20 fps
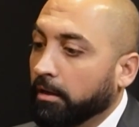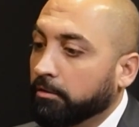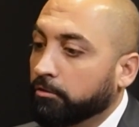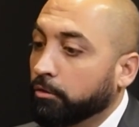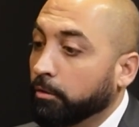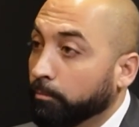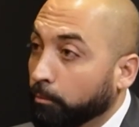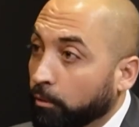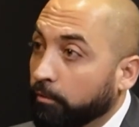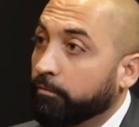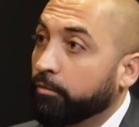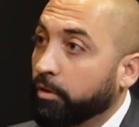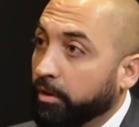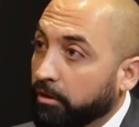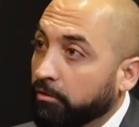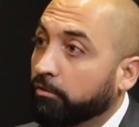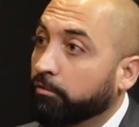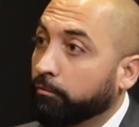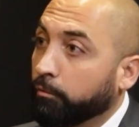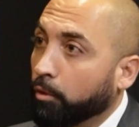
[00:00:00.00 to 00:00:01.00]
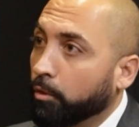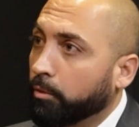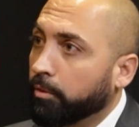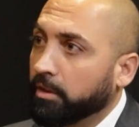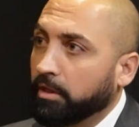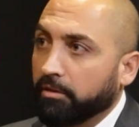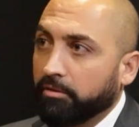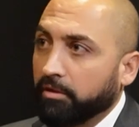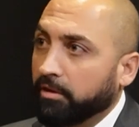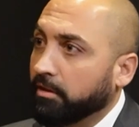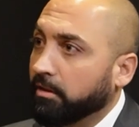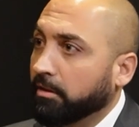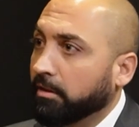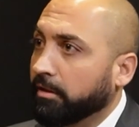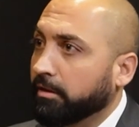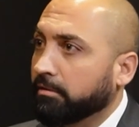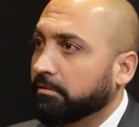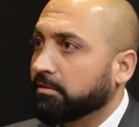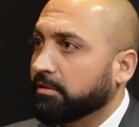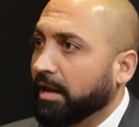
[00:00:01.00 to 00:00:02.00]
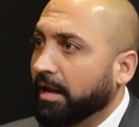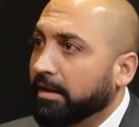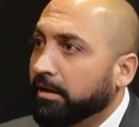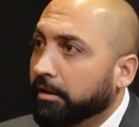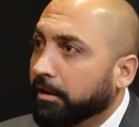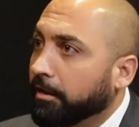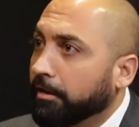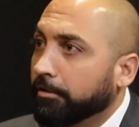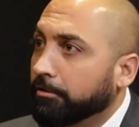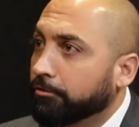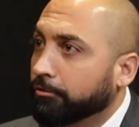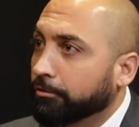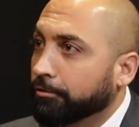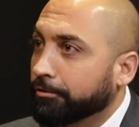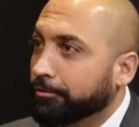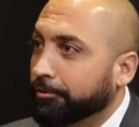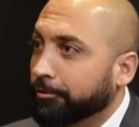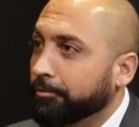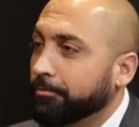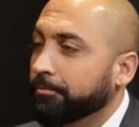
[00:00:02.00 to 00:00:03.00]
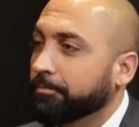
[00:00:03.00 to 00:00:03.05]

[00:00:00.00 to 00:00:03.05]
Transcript: move things forward, I think in like 10 days or so?